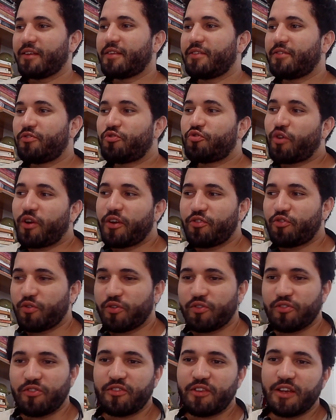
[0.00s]
trying to
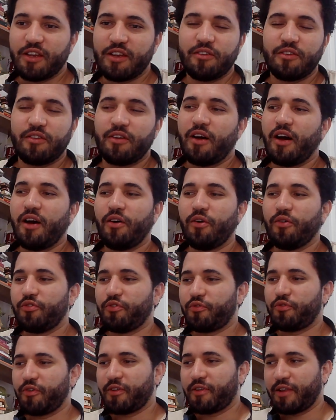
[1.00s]
understand how
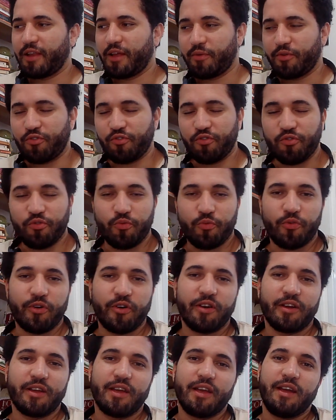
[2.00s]
different languages
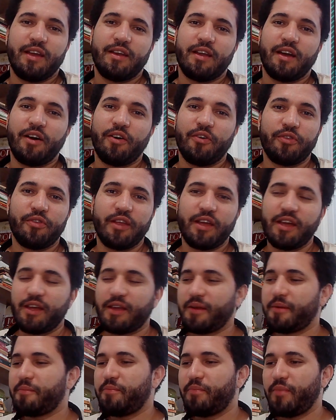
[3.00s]
work and how
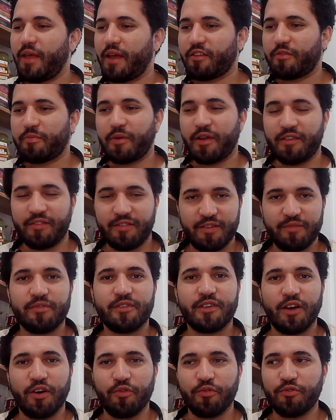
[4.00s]
they express
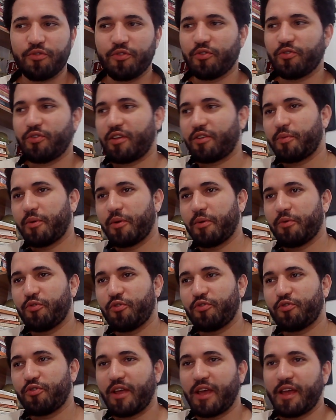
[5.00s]
themselves. So that's what we're
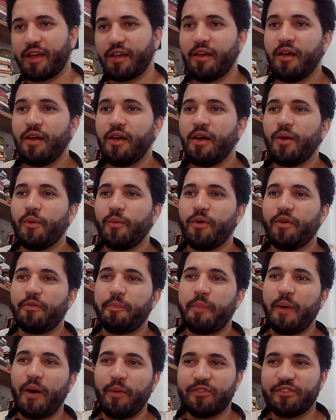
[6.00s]
doing today
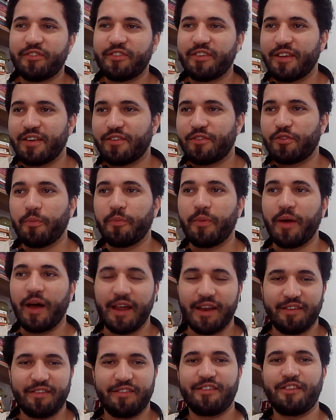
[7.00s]
with Pawan Singh,
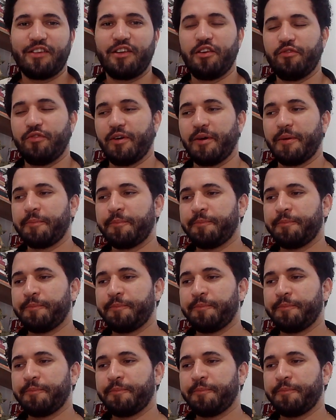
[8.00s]
Tumhare Siva.